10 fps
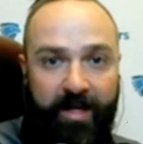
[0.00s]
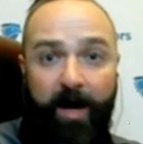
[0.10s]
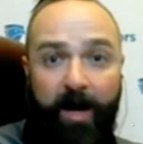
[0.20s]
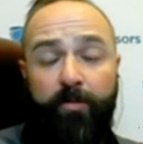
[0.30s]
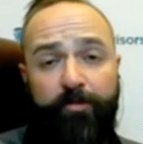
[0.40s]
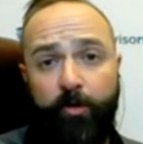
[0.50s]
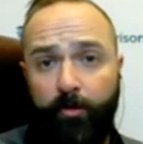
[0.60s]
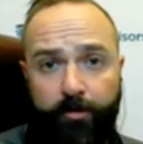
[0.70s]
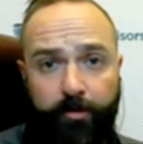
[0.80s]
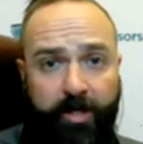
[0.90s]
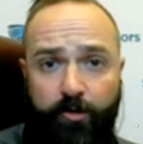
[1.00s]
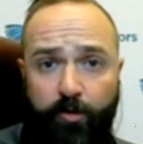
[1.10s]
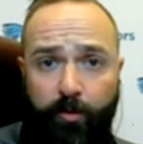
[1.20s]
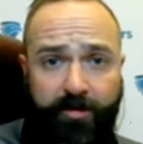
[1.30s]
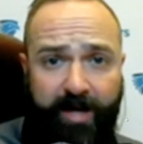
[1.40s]
And now if you get
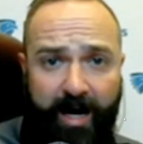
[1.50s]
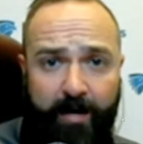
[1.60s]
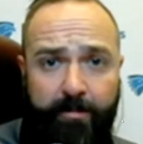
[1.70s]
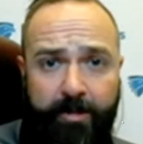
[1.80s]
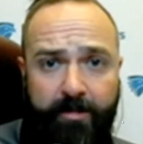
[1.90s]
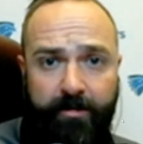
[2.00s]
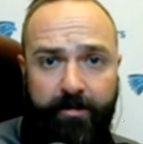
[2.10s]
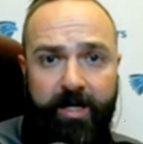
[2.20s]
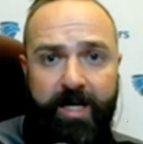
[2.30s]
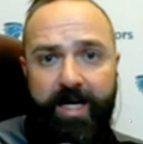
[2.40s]
into a retirement year